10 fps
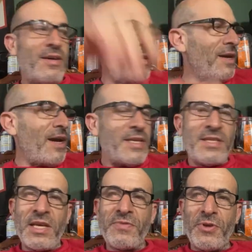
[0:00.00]
Guys,
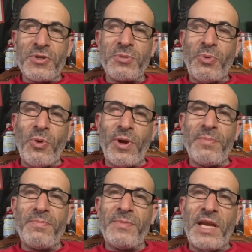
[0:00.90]
thanks for your
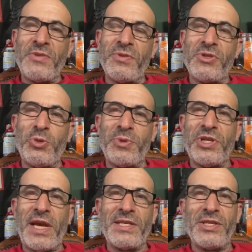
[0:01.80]
support. Thanks for the super
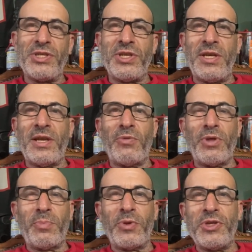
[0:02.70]
chats and shit. I
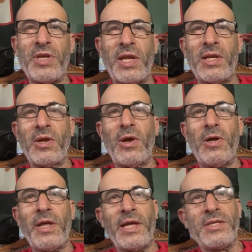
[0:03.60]
really appreciate it. It
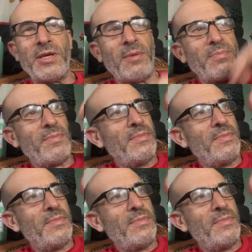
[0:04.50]
all adds up.